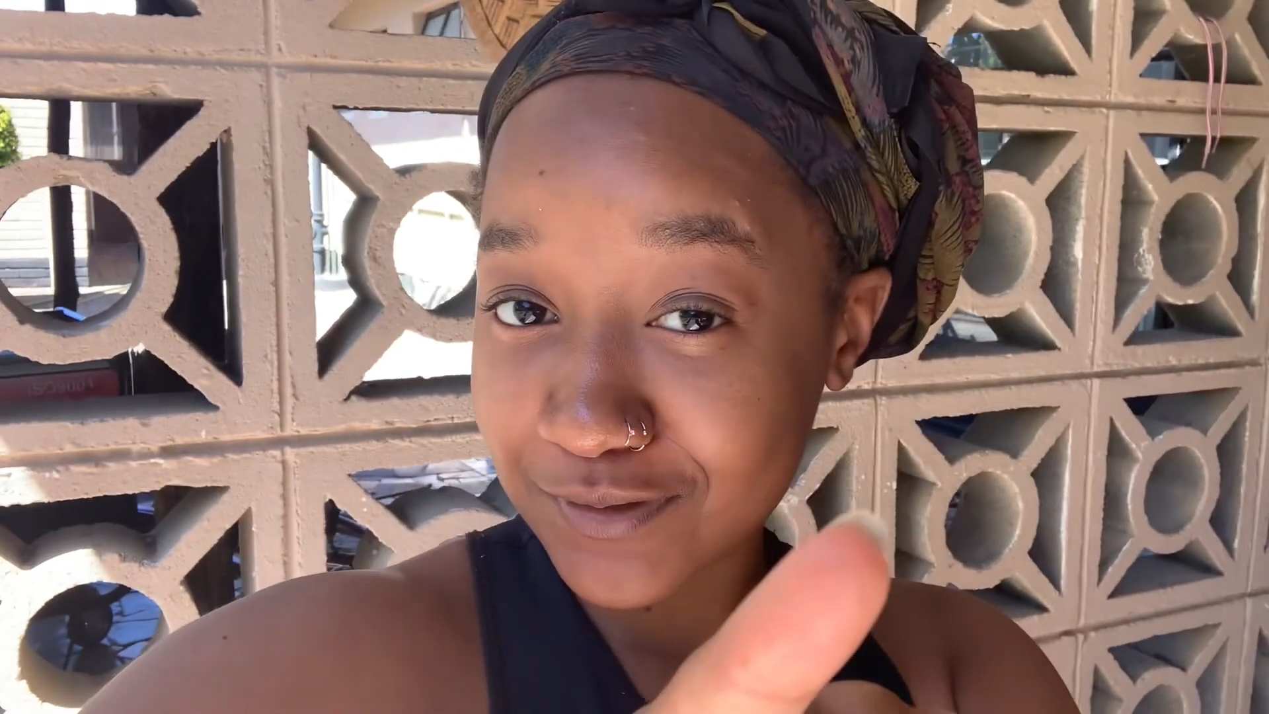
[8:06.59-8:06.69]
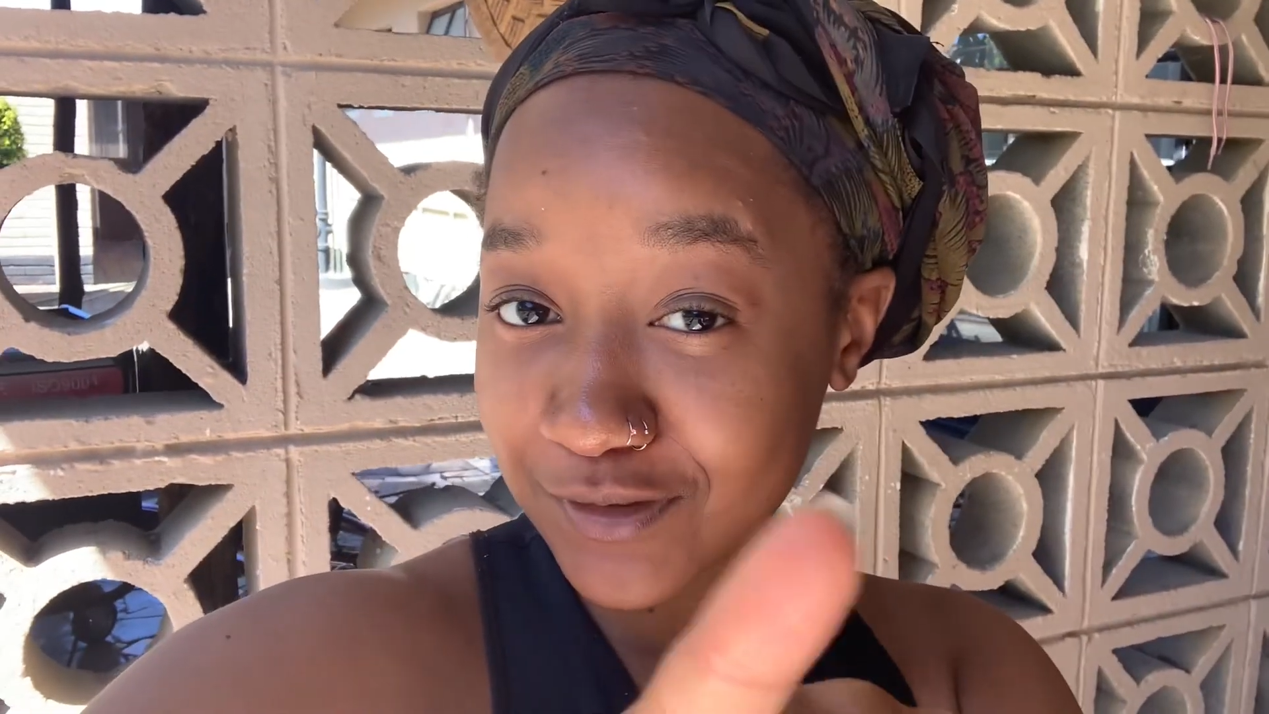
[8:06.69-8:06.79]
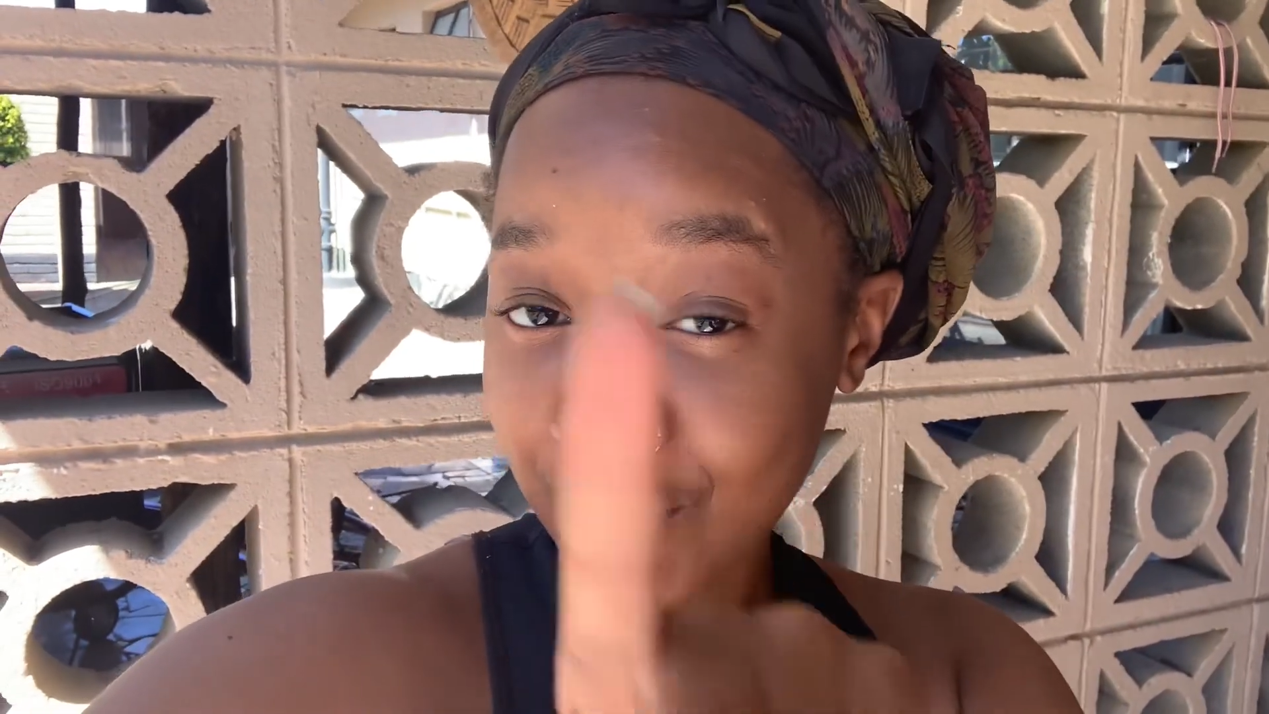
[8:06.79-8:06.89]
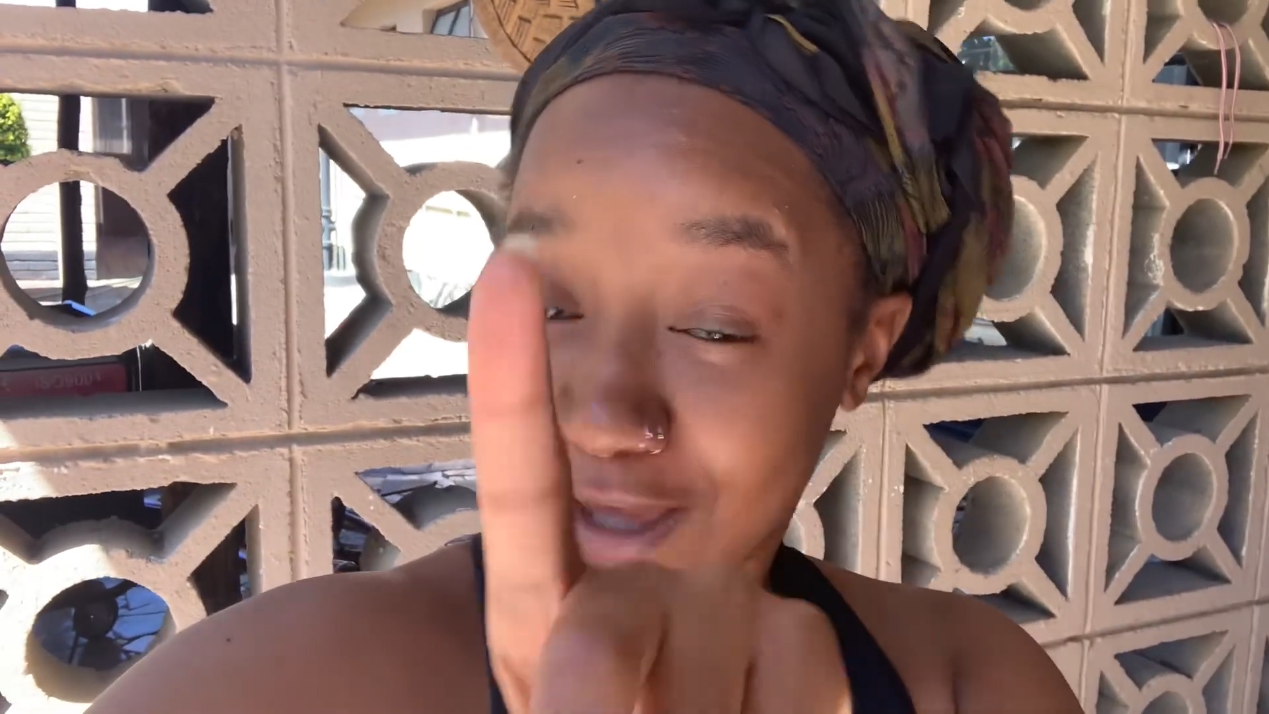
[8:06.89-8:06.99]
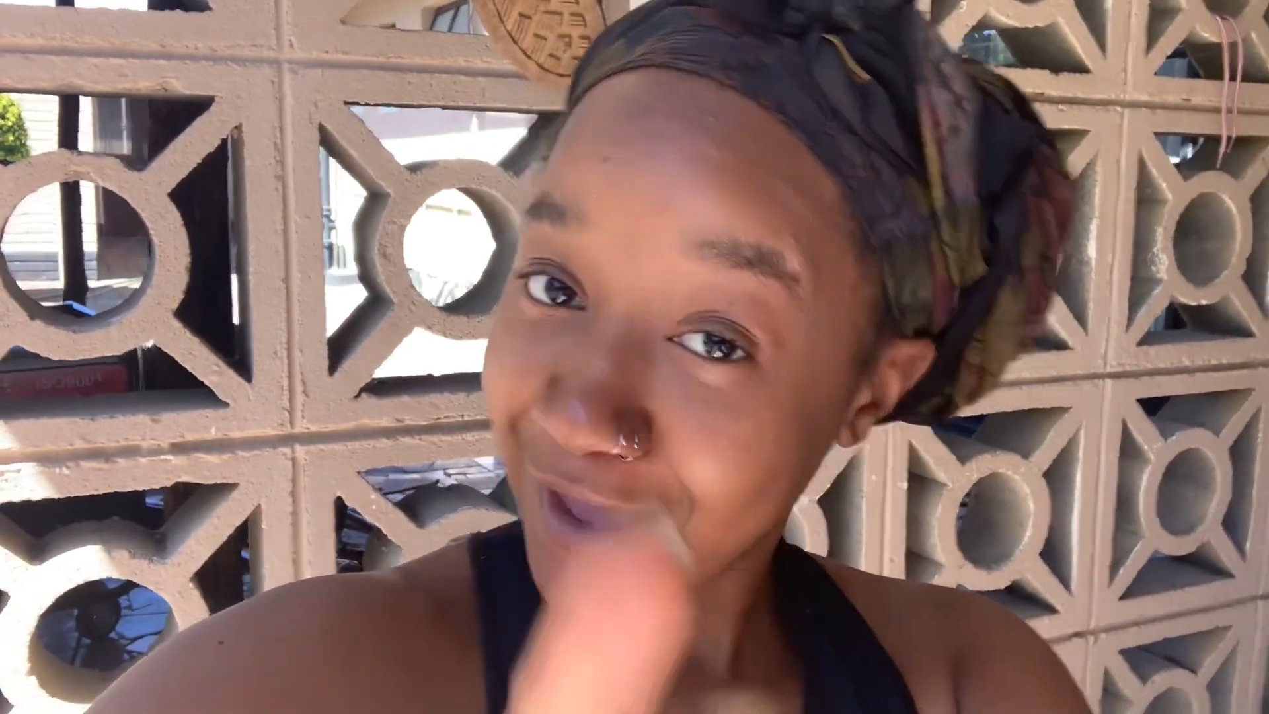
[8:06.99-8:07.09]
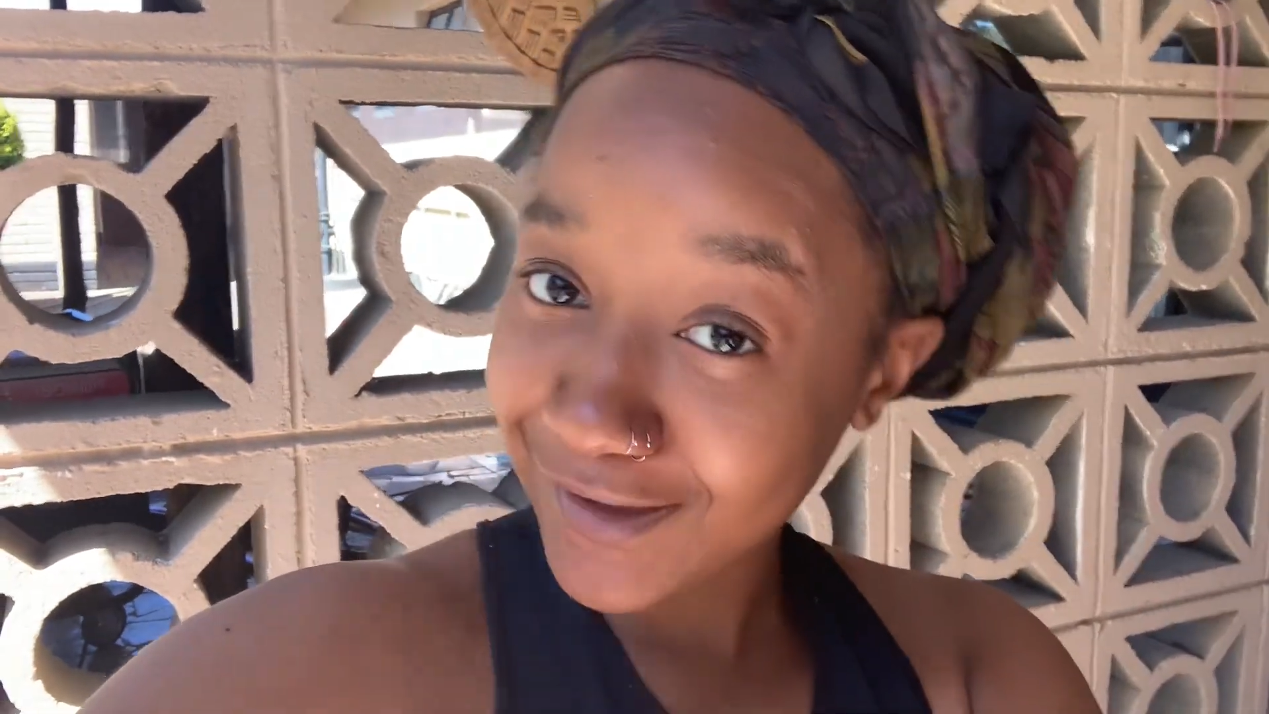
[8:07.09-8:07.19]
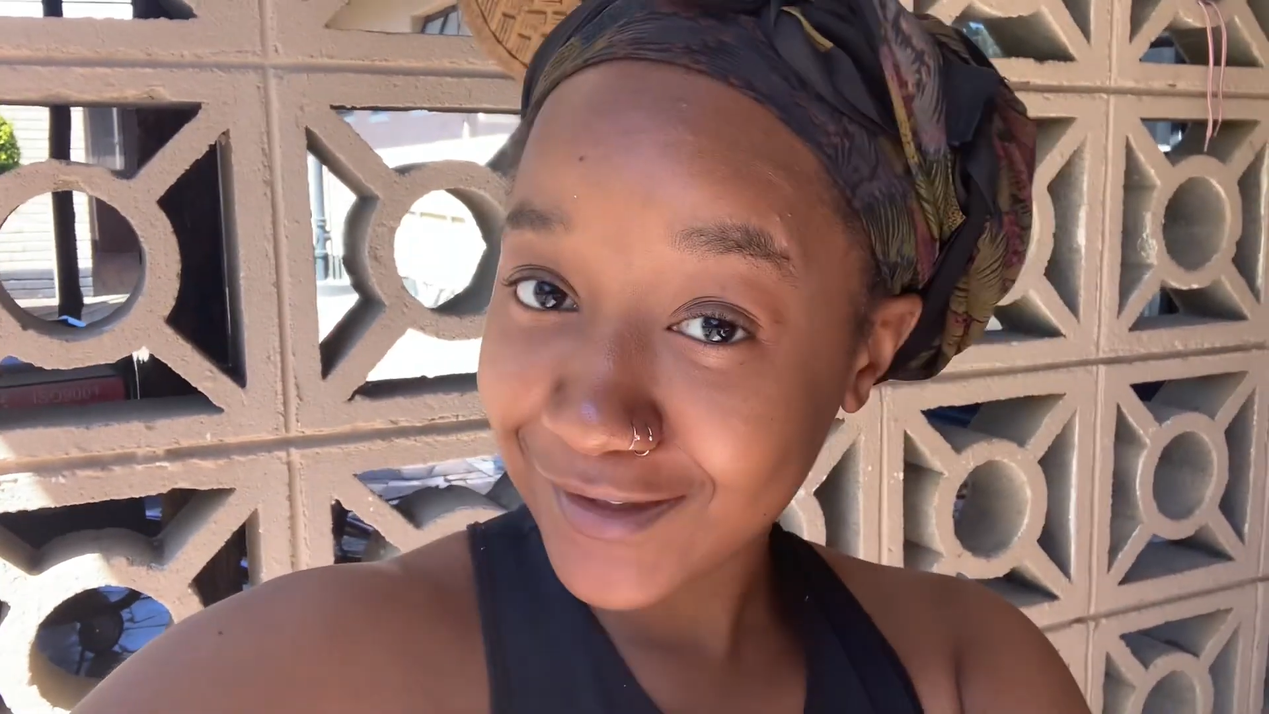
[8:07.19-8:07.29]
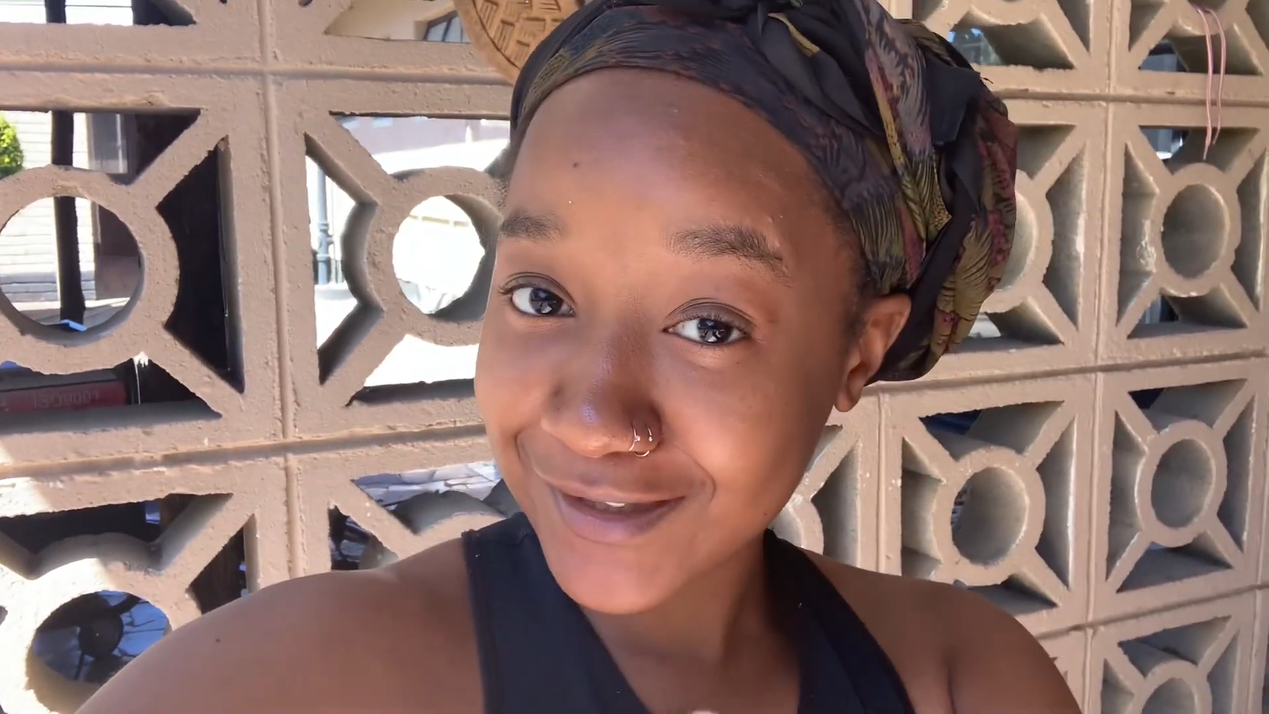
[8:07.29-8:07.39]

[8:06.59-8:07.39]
Okay?